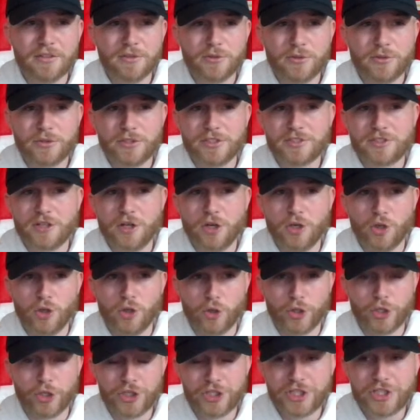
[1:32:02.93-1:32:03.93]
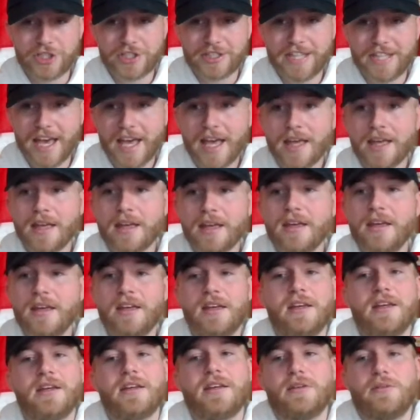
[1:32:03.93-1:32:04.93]
Lucas Luete,
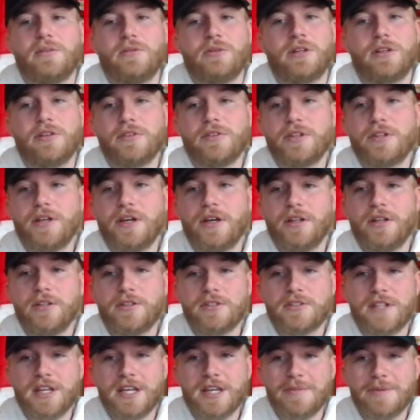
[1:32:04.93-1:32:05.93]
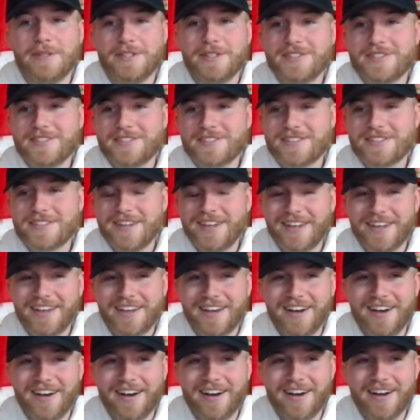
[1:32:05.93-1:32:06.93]
whatever the hell his name is,
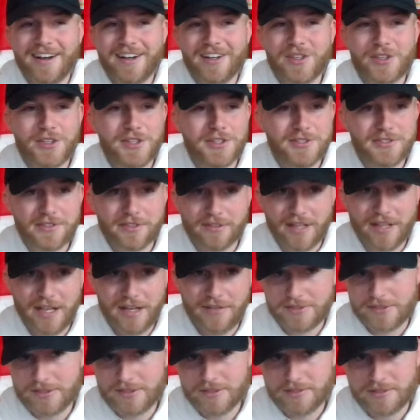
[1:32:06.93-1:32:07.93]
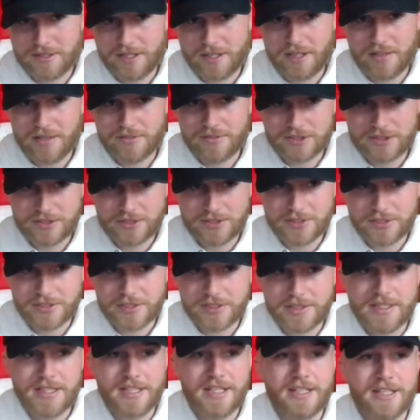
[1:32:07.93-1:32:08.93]
he's a lefty,
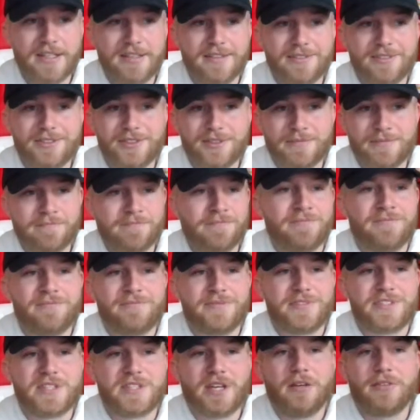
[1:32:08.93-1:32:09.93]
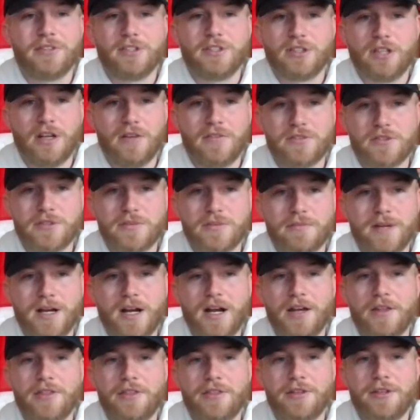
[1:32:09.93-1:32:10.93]
obviously, and Salvi loves him.
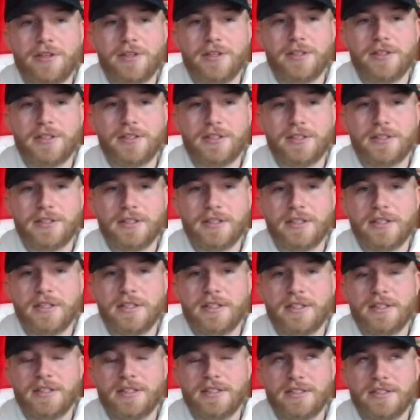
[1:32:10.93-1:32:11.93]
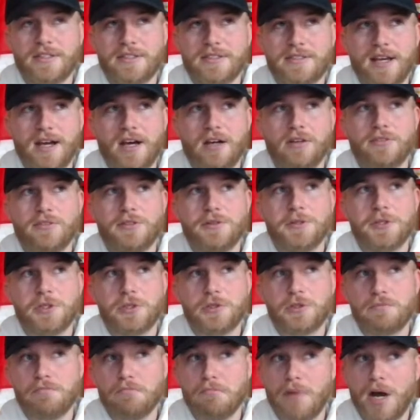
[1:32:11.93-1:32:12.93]
I think Salvi
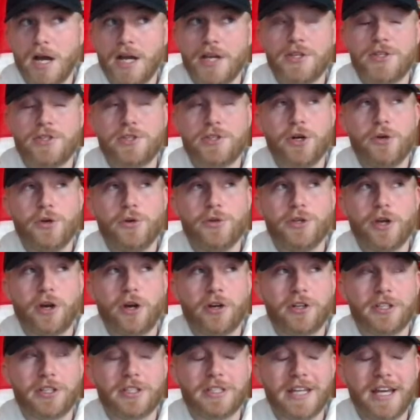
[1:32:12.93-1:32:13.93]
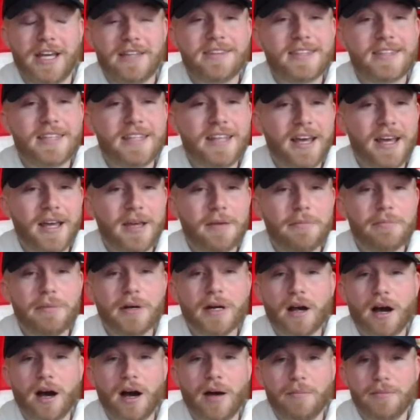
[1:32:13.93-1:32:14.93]
might go yard again today,
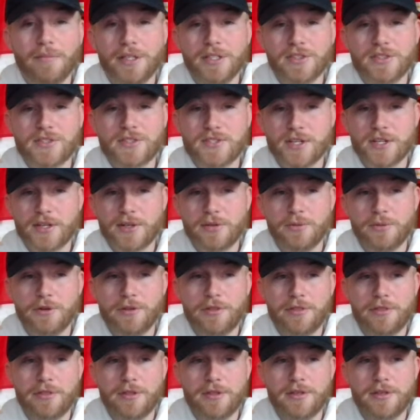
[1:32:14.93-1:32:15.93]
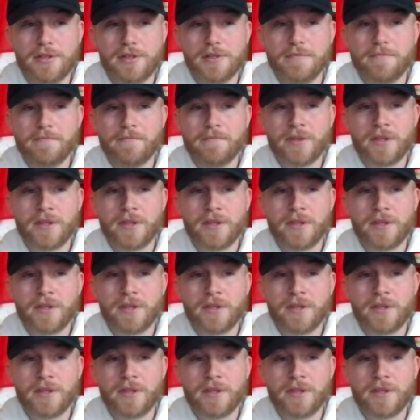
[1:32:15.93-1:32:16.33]
but I'm going to stick with the